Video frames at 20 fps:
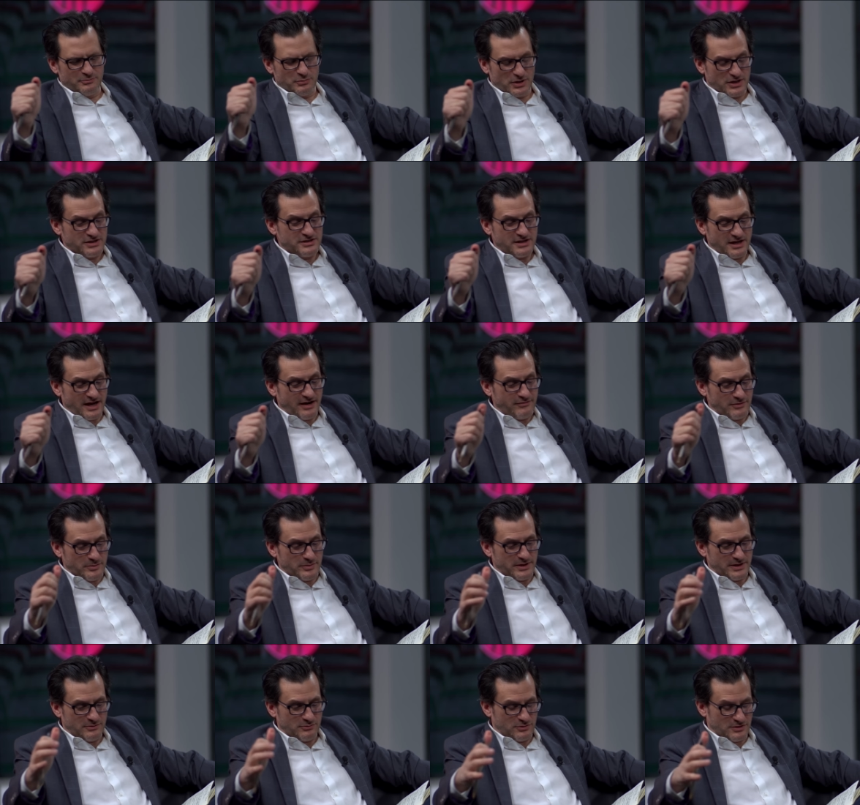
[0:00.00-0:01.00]
because
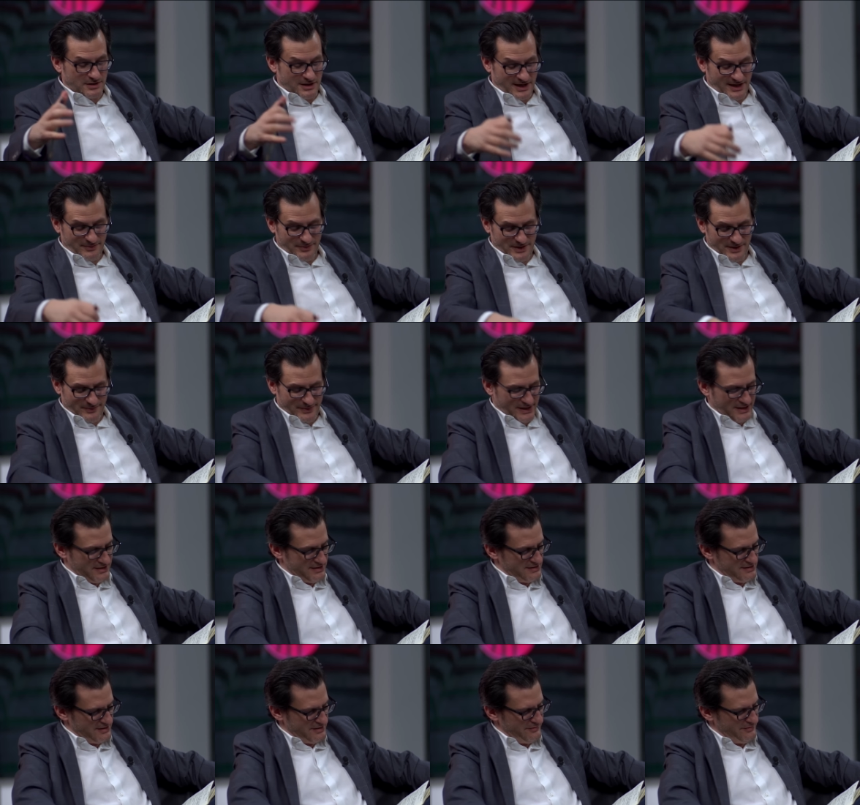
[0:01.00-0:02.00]
everybody would like me to make
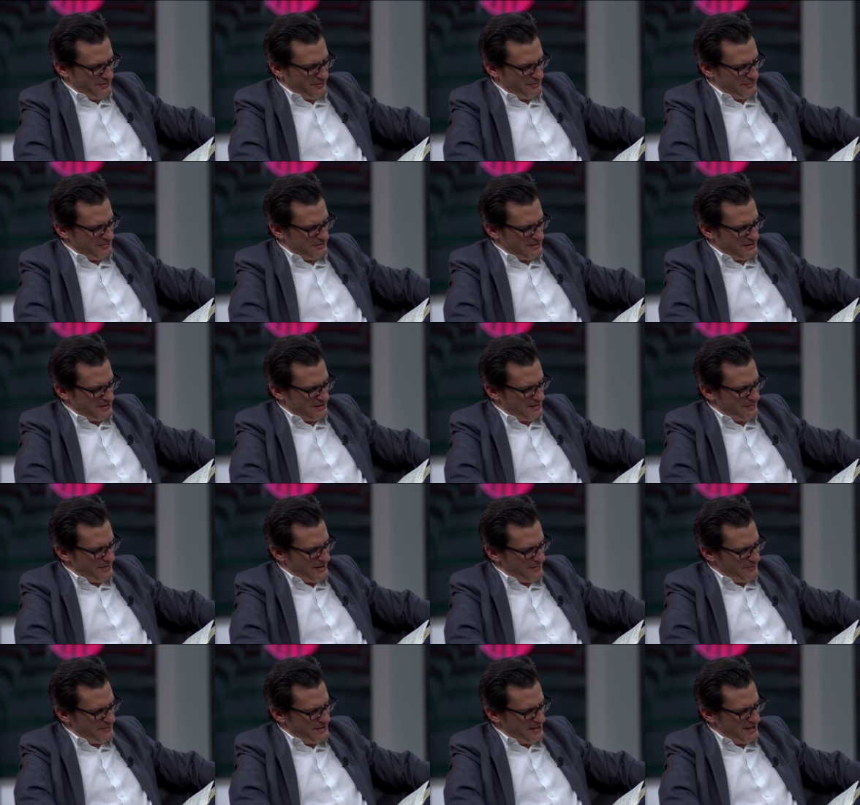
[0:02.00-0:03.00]
this interview uh,
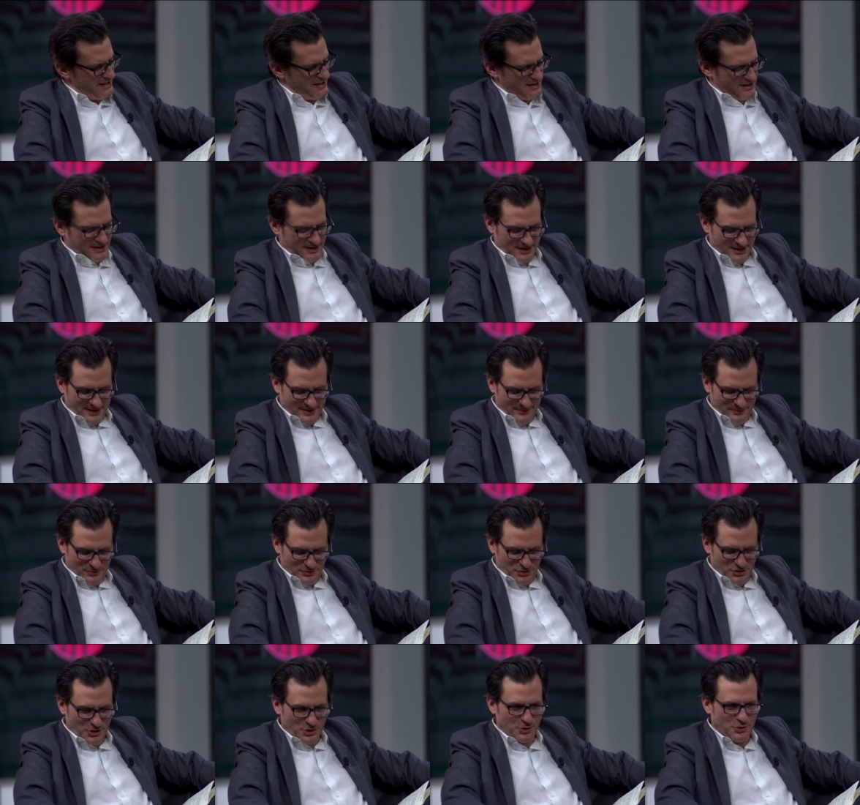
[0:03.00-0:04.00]
about me um,
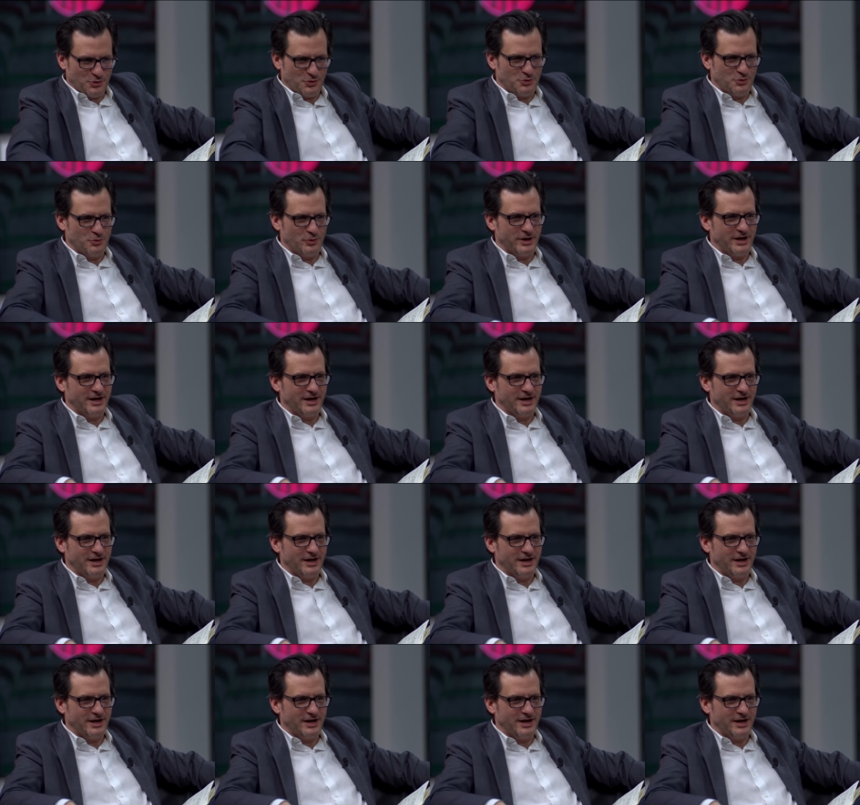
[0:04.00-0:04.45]
yes um, so whenever,